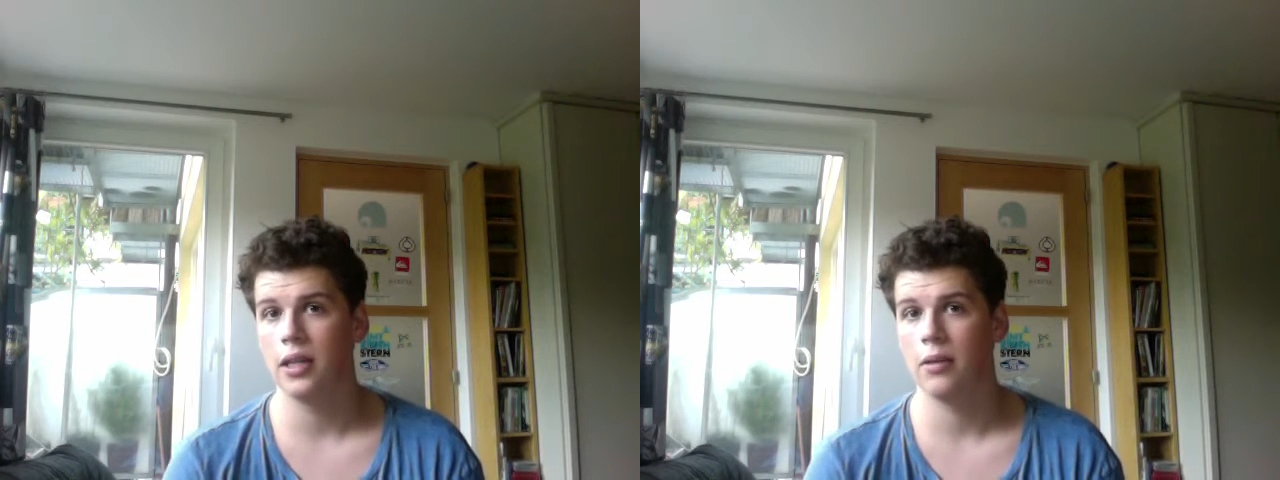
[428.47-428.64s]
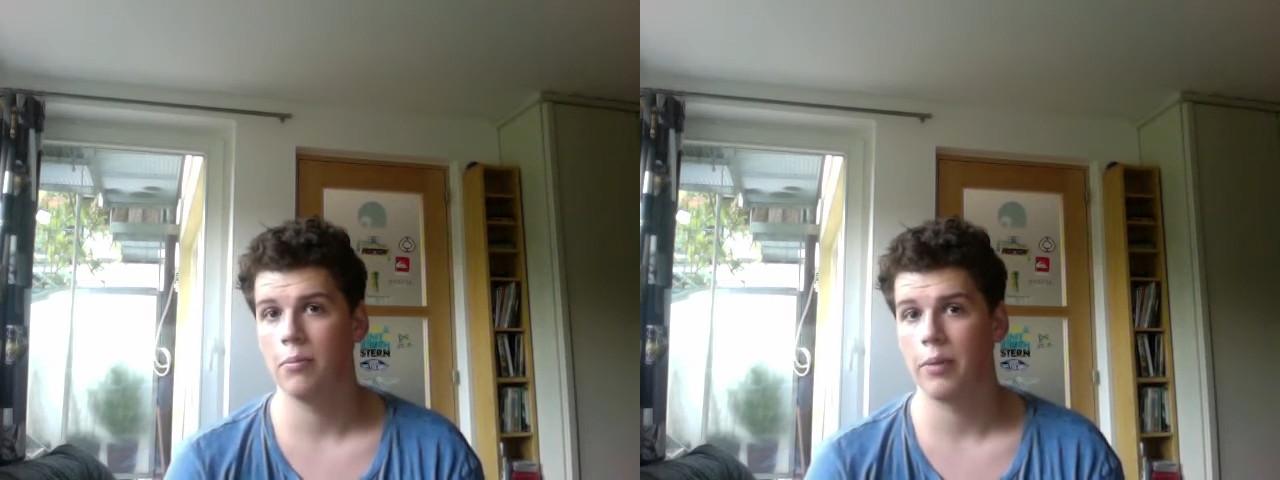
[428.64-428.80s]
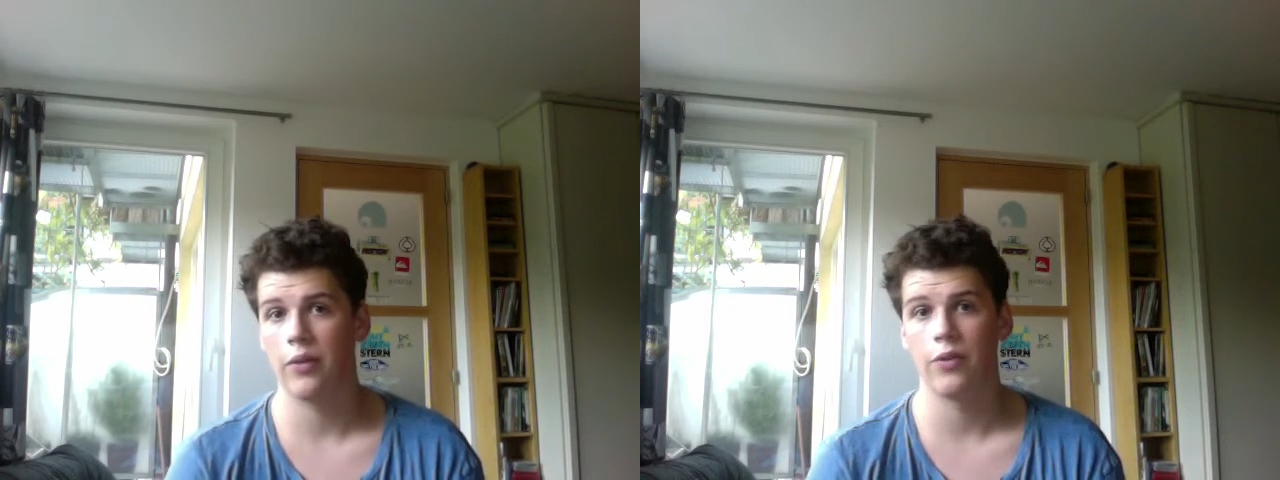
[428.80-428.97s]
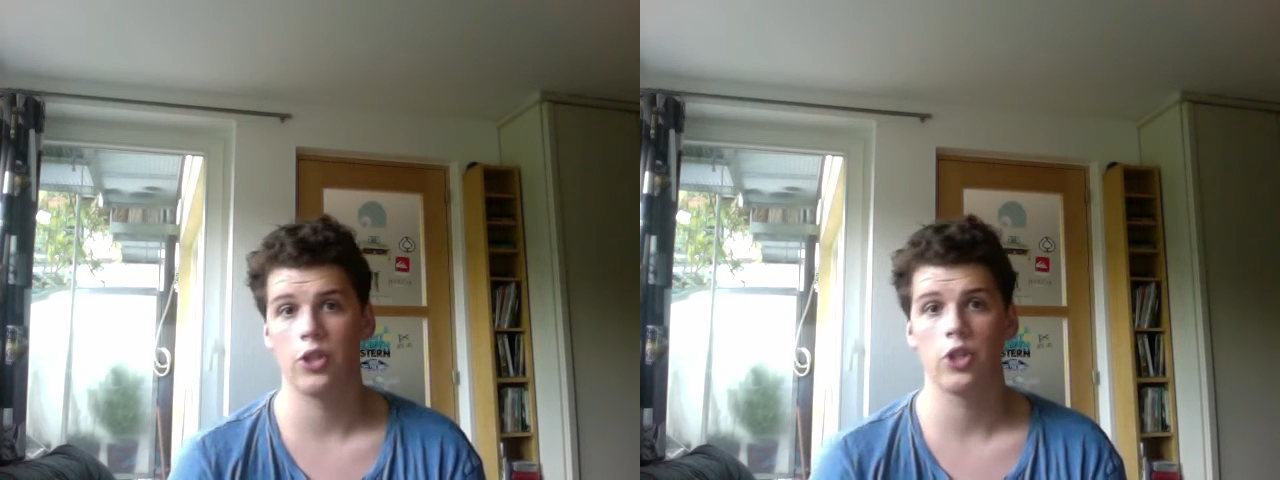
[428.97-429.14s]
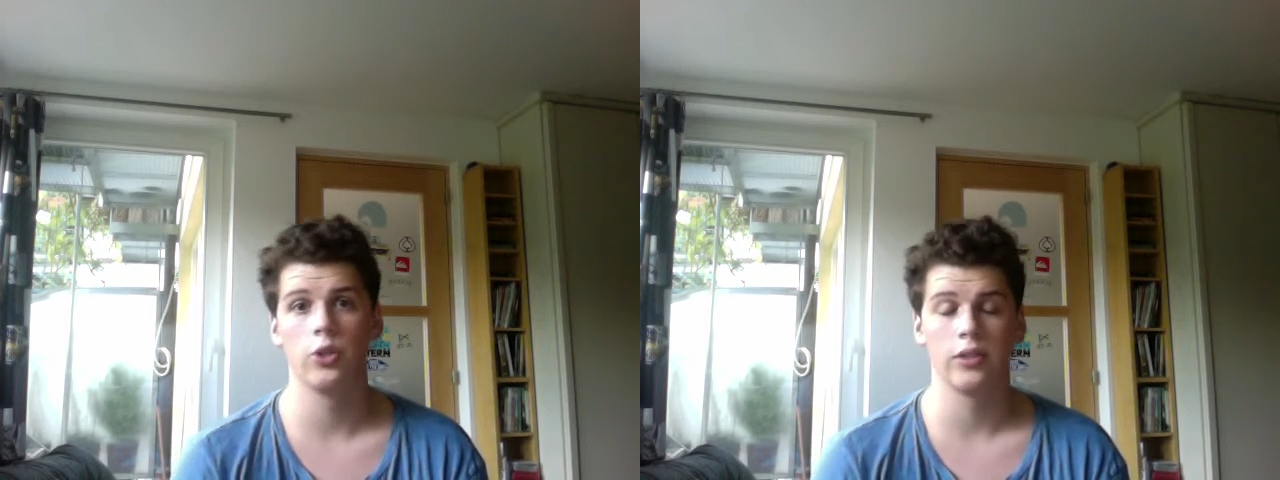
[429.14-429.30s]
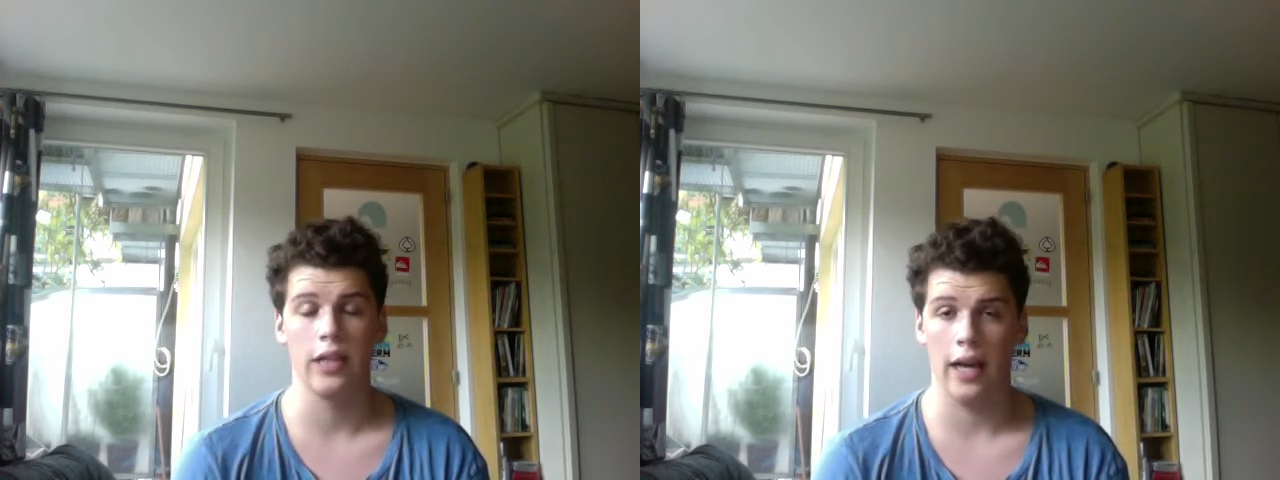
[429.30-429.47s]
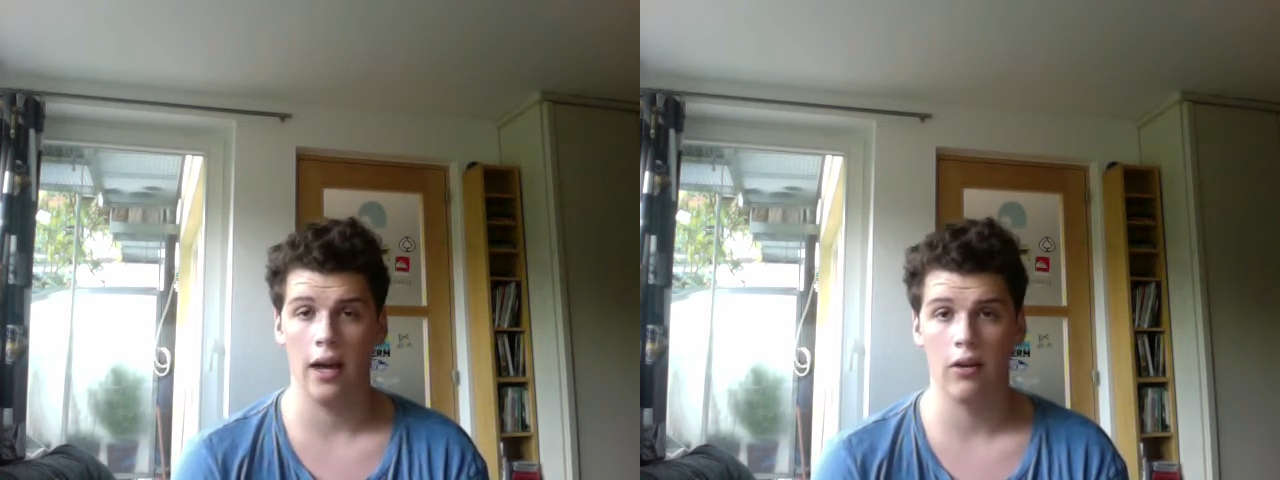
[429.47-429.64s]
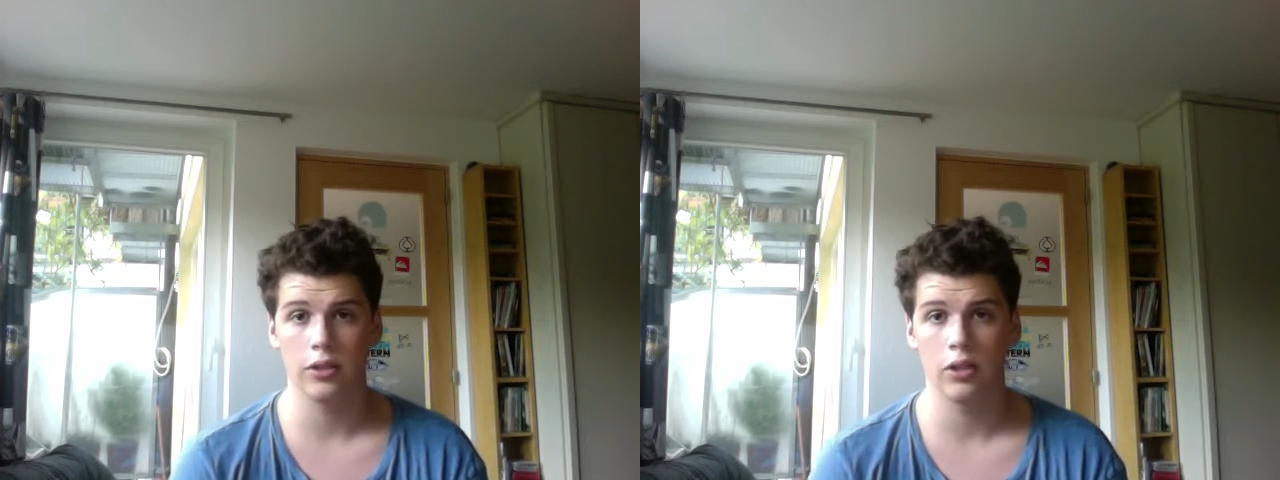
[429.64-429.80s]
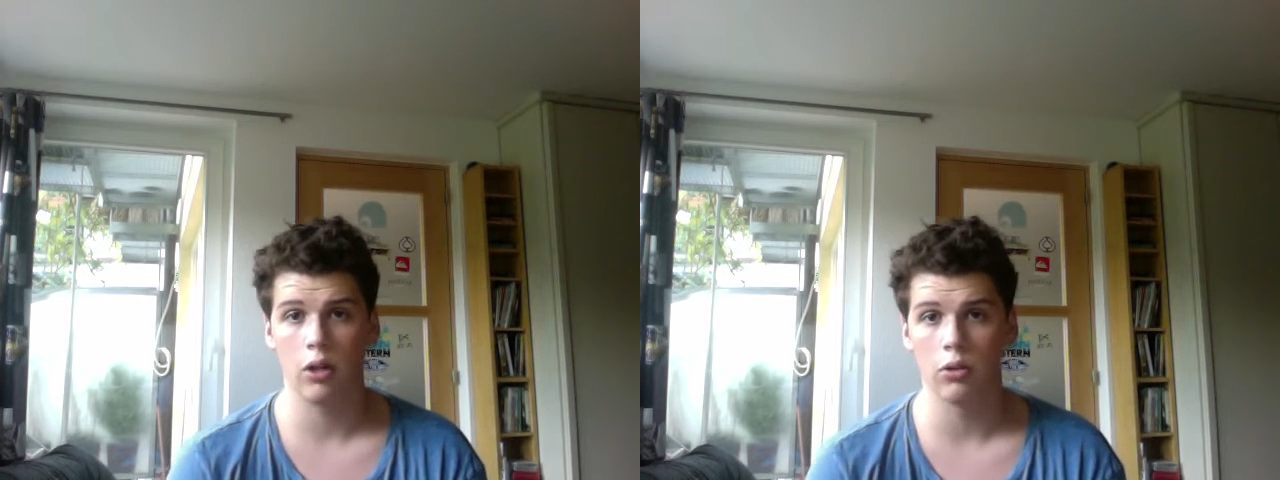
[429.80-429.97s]
Begovic couldn't get out
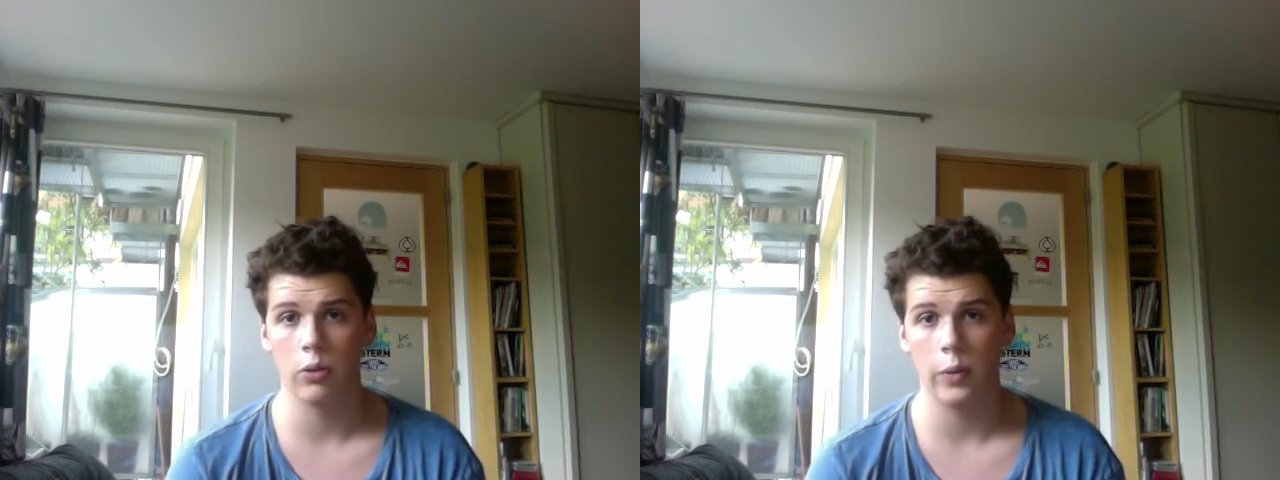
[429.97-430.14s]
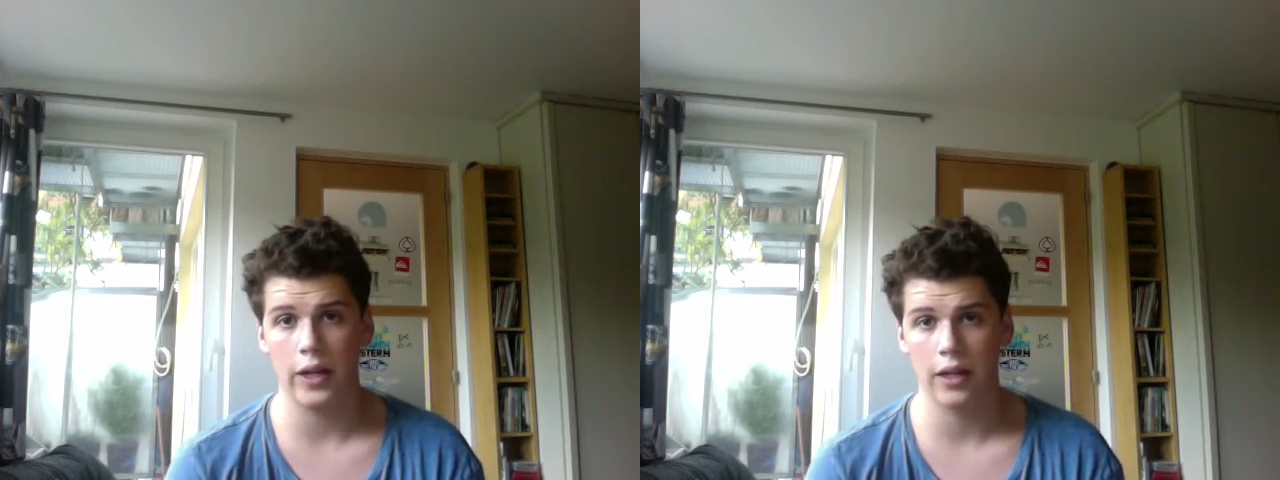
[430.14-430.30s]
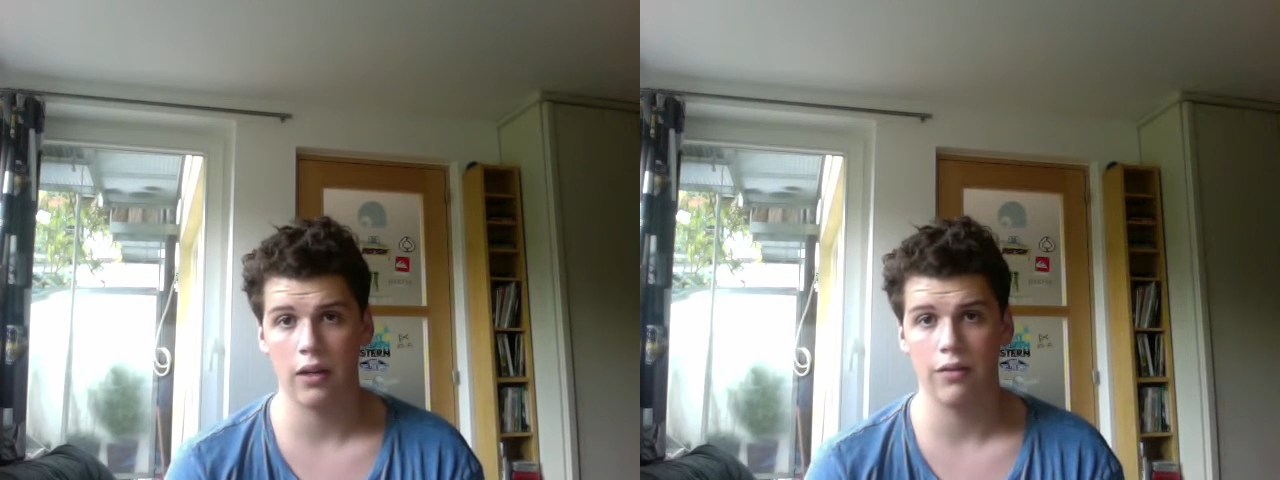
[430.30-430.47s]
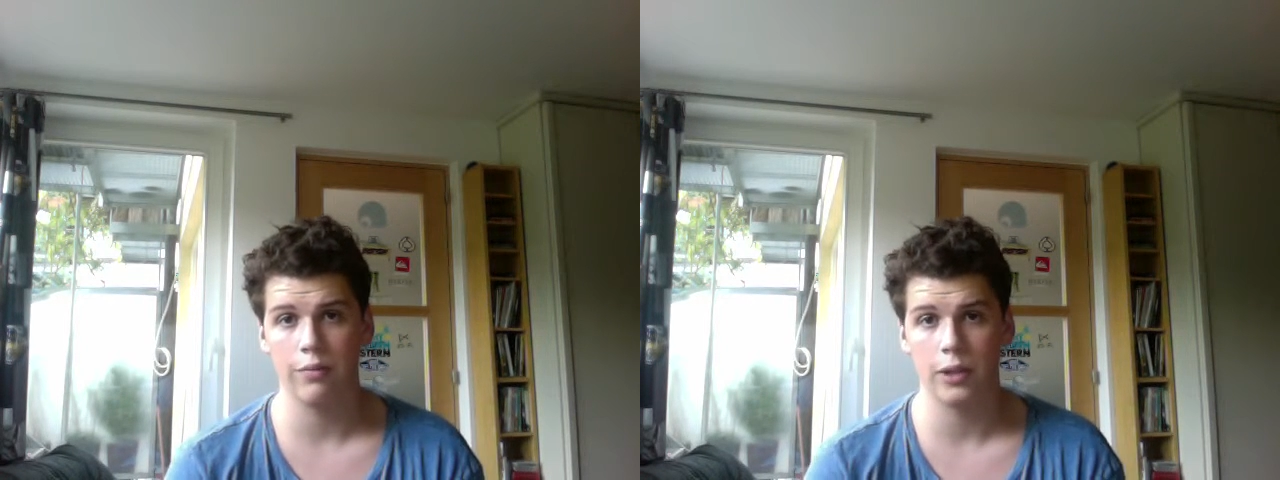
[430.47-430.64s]
his goal quick enough